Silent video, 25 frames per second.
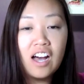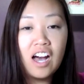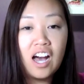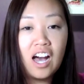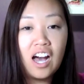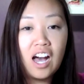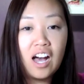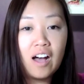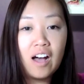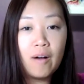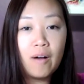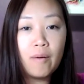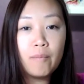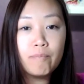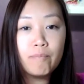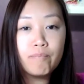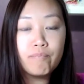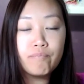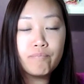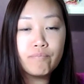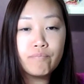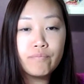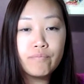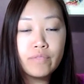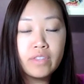
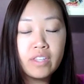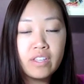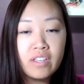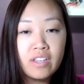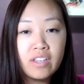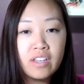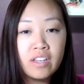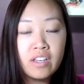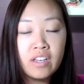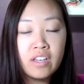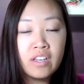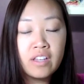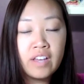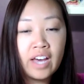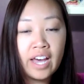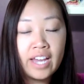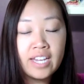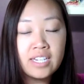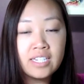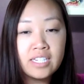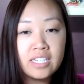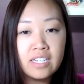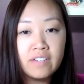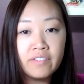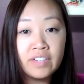um, the
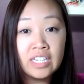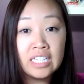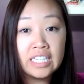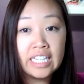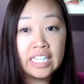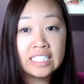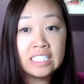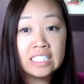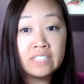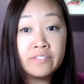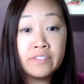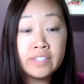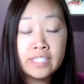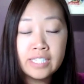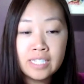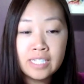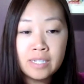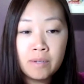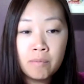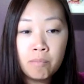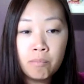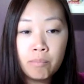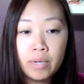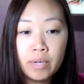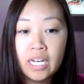idea of
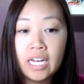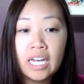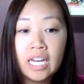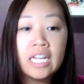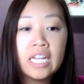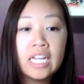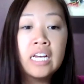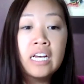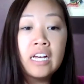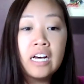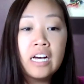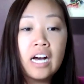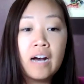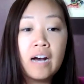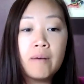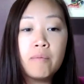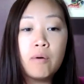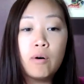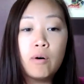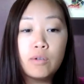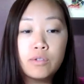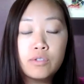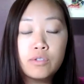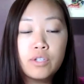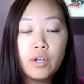collectivism, but um,
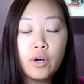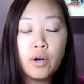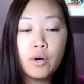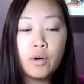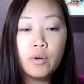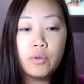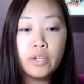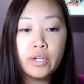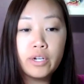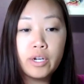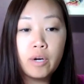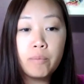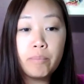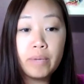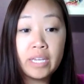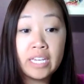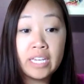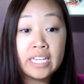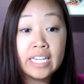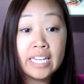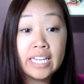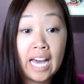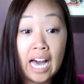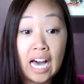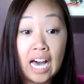also, you know, being
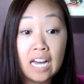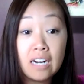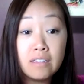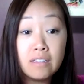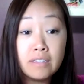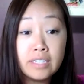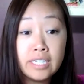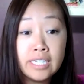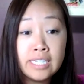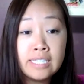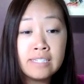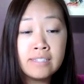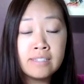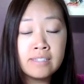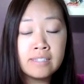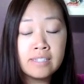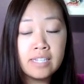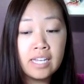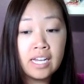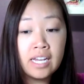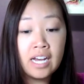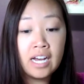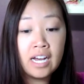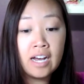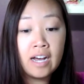a catalyst
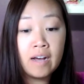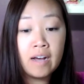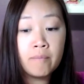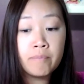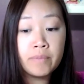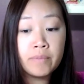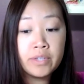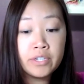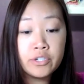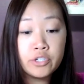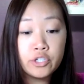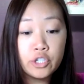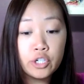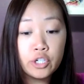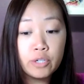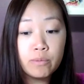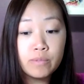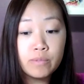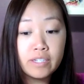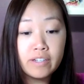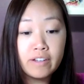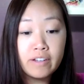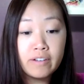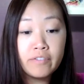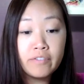um, in terms
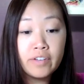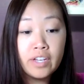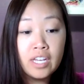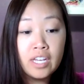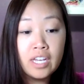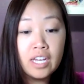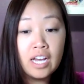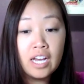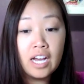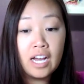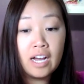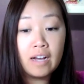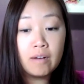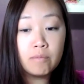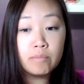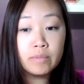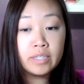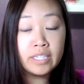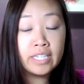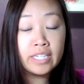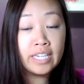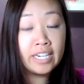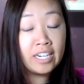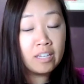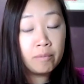of um,
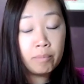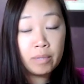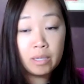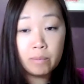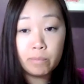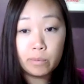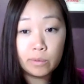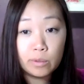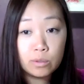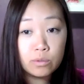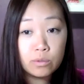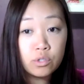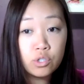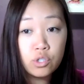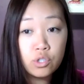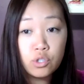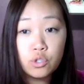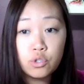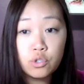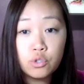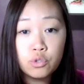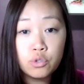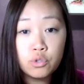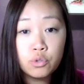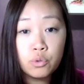getting people
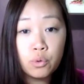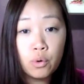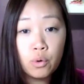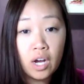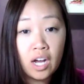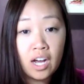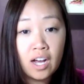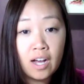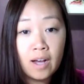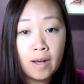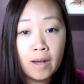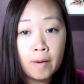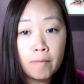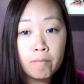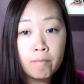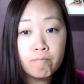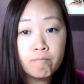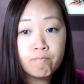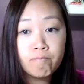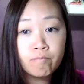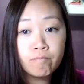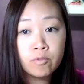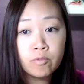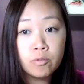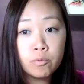to
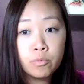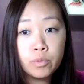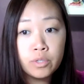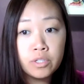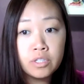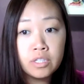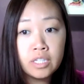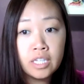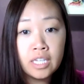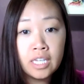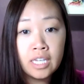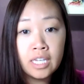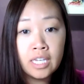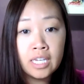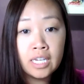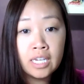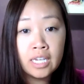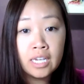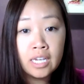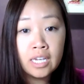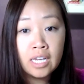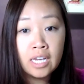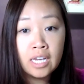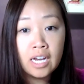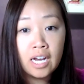um, really
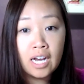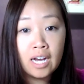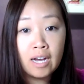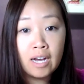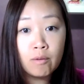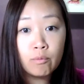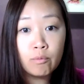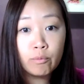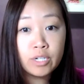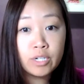um,